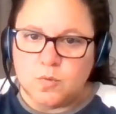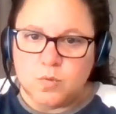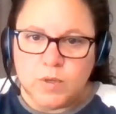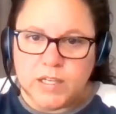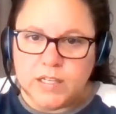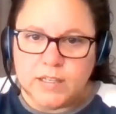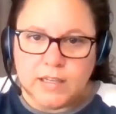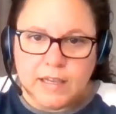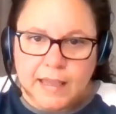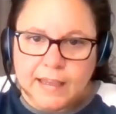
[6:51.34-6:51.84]

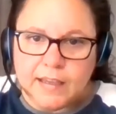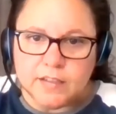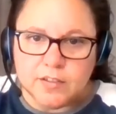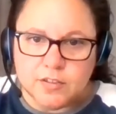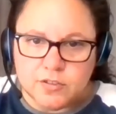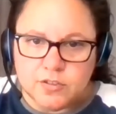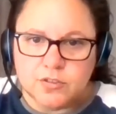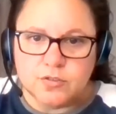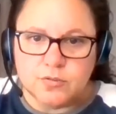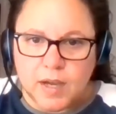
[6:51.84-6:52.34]
we
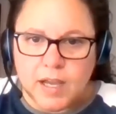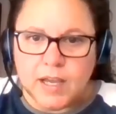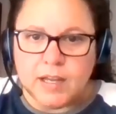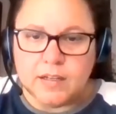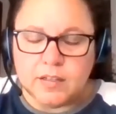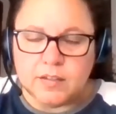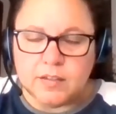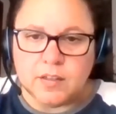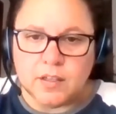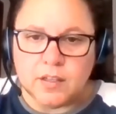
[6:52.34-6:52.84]
can't do
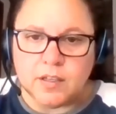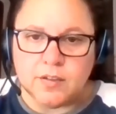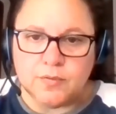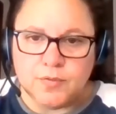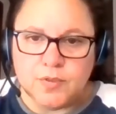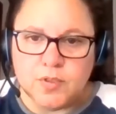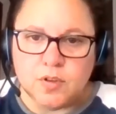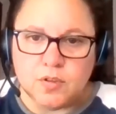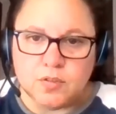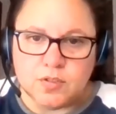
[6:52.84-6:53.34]
anything
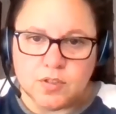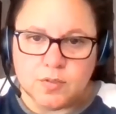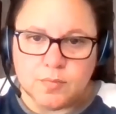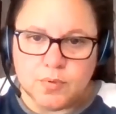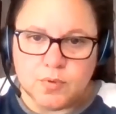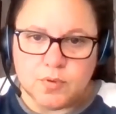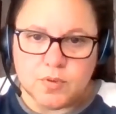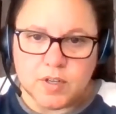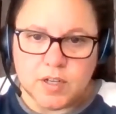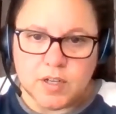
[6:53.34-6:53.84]
if you don't
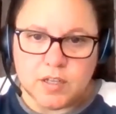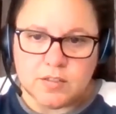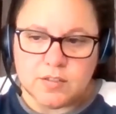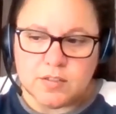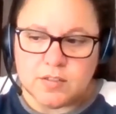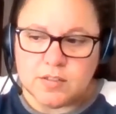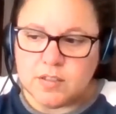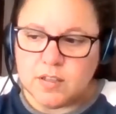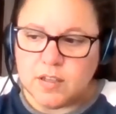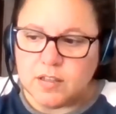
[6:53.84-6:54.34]
support
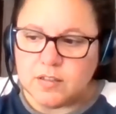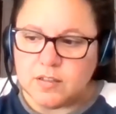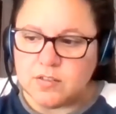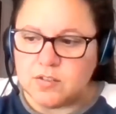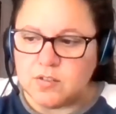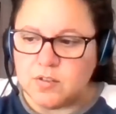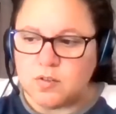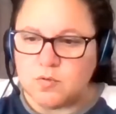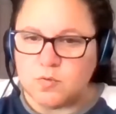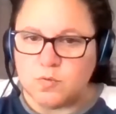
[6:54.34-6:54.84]
us. And
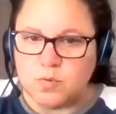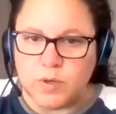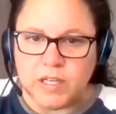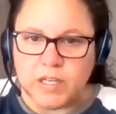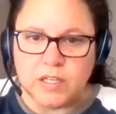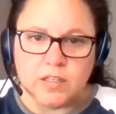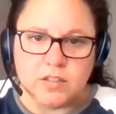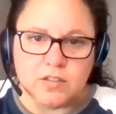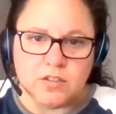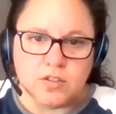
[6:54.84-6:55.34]
so
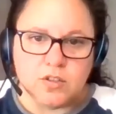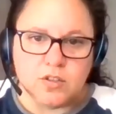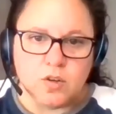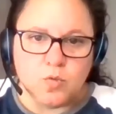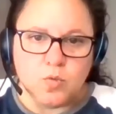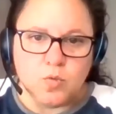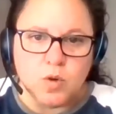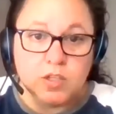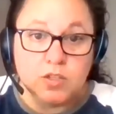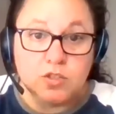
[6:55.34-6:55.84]
we need to
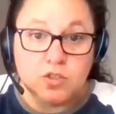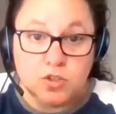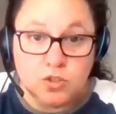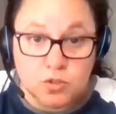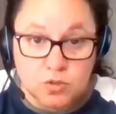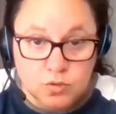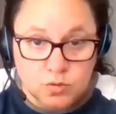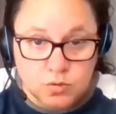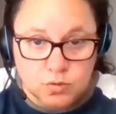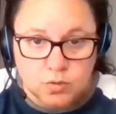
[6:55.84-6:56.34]
know what
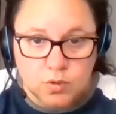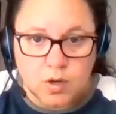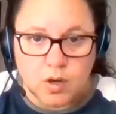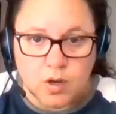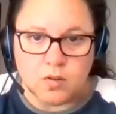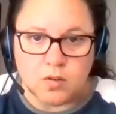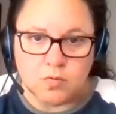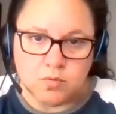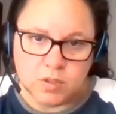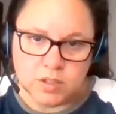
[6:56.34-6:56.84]
you
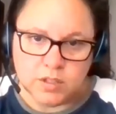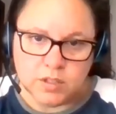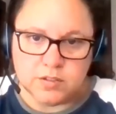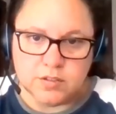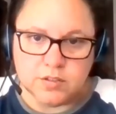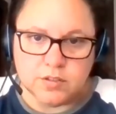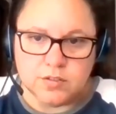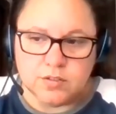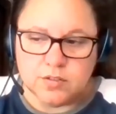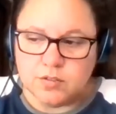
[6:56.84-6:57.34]
are
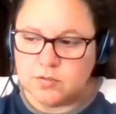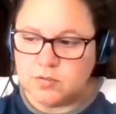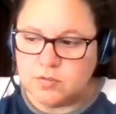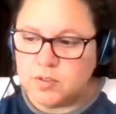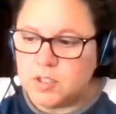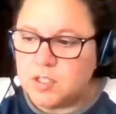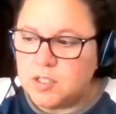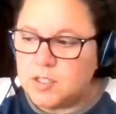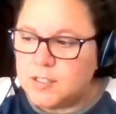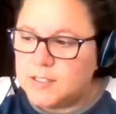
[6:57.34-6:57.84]
willing to
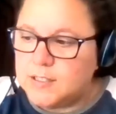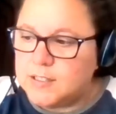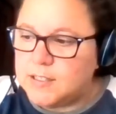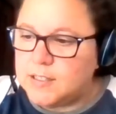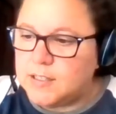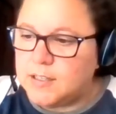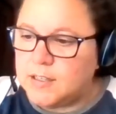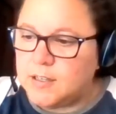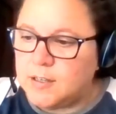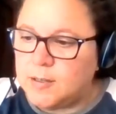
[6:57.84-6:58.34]
do.
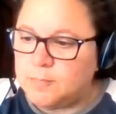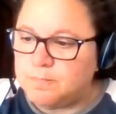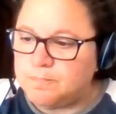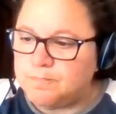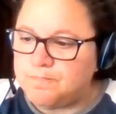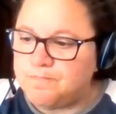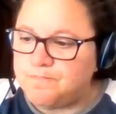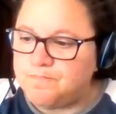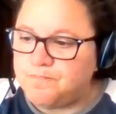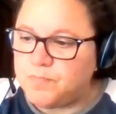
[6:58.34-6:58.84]

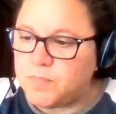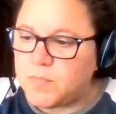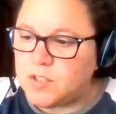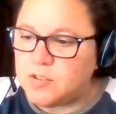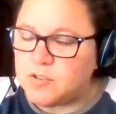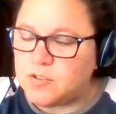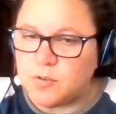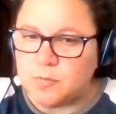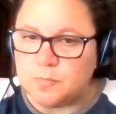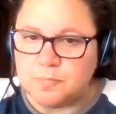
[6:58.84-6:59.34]
Um,
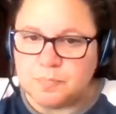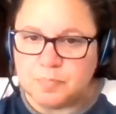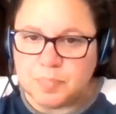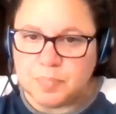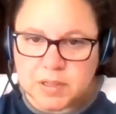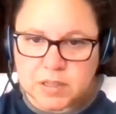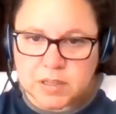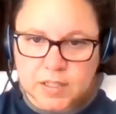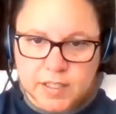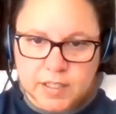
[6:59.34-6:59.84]
so
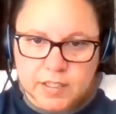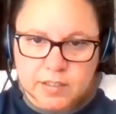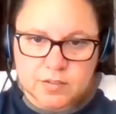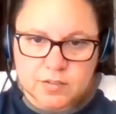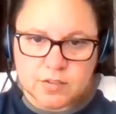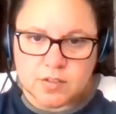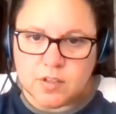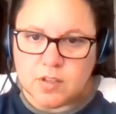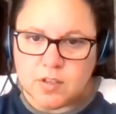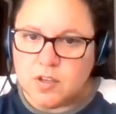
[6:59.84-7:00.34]

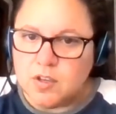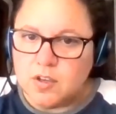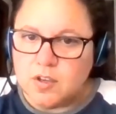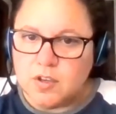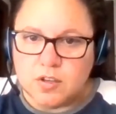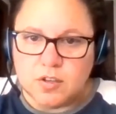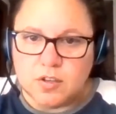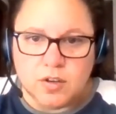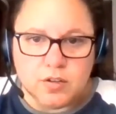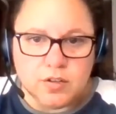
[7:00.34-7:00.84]
please
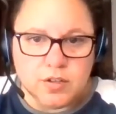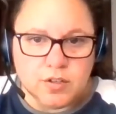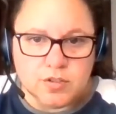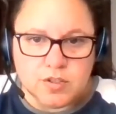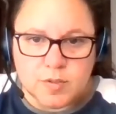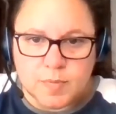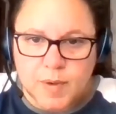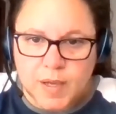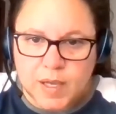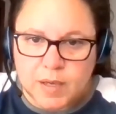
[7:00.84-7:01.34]
go to your
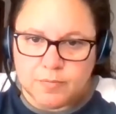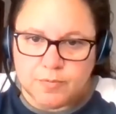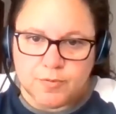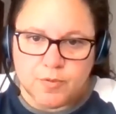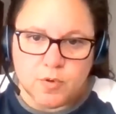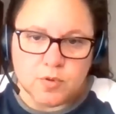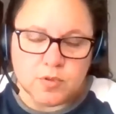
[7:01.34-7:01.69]
spam